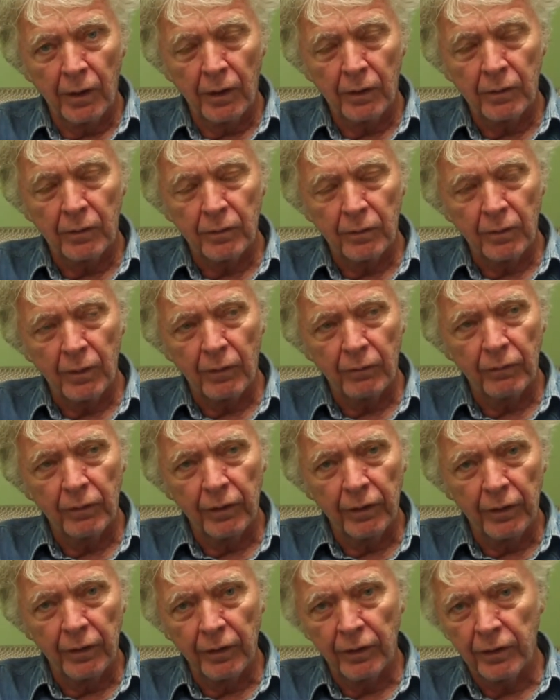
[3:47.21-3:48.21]
I do have
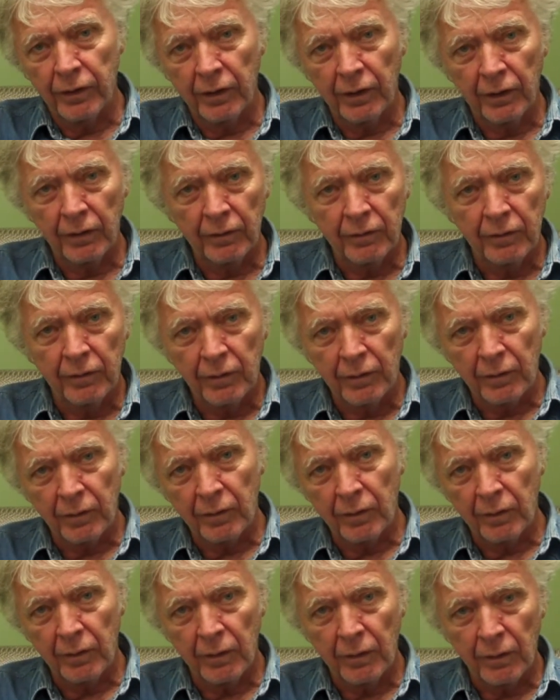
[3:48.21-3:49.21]
little things here
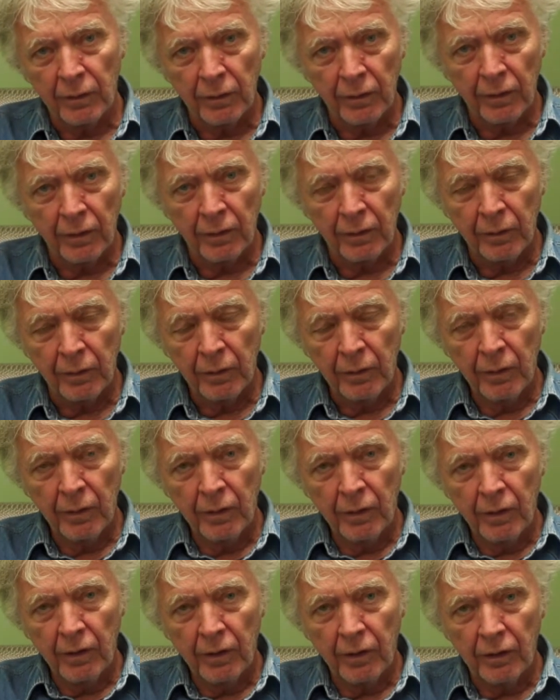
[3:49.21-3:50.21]
and there that
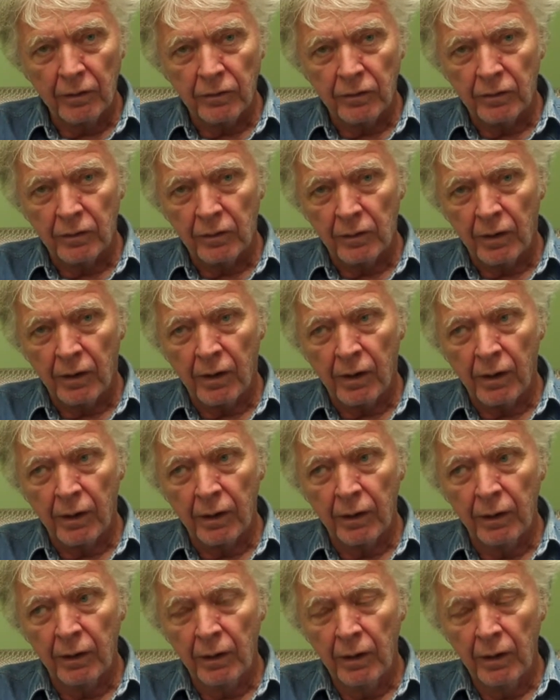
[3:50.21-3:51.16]
catch your eye.